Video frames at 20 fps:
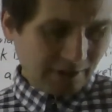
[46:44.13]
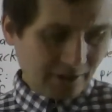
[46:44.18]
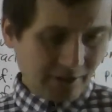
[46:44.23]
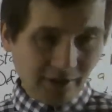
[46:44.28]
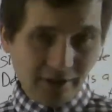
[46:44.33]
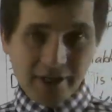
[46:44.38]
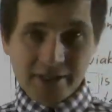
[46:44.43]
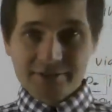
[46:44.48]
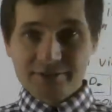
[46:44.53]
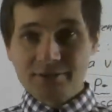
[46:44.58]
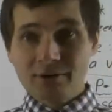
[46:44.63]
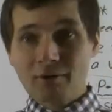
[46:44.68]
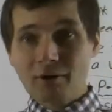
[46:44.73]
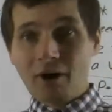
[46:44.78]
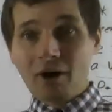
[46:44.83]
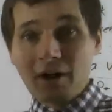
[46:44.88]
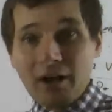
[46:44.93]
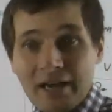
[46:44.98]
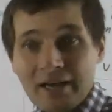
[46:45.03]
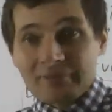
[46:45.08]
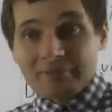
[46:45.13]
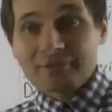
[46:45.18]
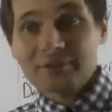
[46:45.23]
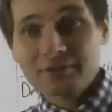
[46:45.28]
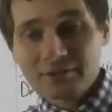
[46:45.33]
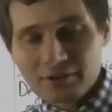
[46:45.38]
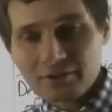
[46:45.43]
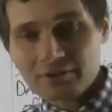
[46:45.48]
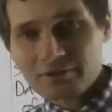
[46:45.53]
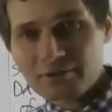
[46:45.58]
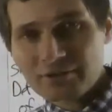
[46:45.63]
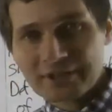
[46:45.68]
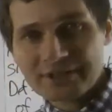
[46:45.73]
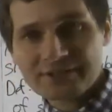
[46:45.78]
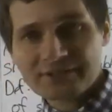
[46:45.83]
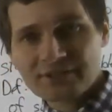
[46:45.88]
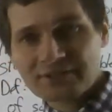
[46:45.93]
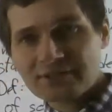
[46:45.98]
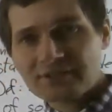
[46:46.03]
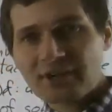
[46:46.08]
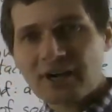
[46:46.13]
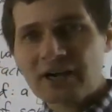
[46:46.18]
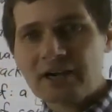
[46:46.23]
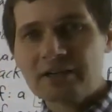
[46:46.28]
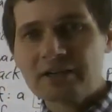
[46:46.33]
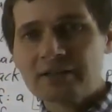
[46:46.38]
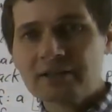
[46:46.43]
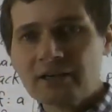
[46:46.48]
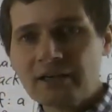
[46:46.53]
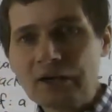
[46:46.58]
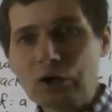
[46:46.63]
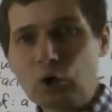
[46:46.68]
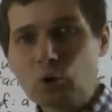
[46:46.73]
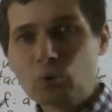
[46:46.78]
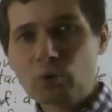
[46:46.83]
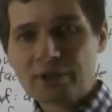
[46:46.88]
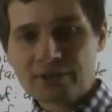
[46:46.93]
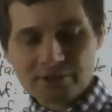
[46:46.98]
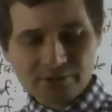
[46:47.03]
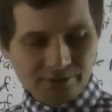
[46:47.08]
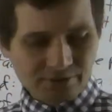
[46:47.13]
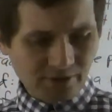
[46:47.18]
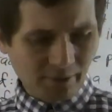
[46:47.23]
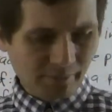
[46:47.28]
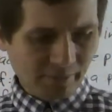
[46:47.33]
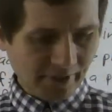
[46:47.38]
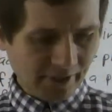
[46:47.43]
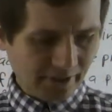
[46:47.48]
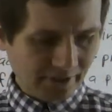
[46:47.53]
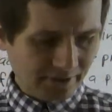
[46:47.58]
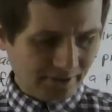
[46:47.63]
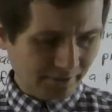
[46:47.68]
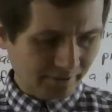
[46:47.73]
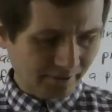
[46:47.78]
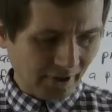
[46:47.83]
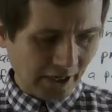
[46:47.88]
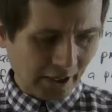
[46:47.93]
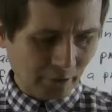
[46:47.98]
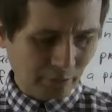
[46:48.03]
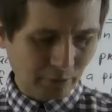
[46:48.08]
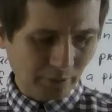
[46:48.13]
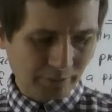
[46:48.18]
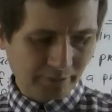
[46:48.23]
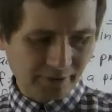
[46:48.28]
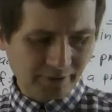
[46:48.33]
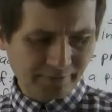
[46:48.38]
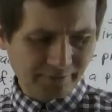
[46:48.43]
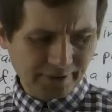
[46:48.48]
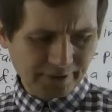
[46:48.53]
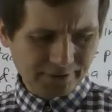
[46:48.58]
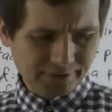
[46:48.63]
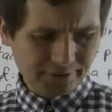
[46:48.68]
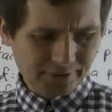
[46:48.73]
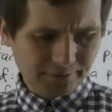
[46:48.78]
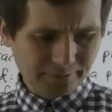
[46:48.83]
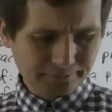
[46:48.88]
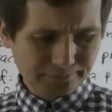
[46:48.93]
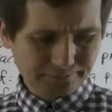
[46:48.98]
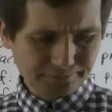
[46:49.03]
All right. So all I have to do is decide whether something is a viable prefix.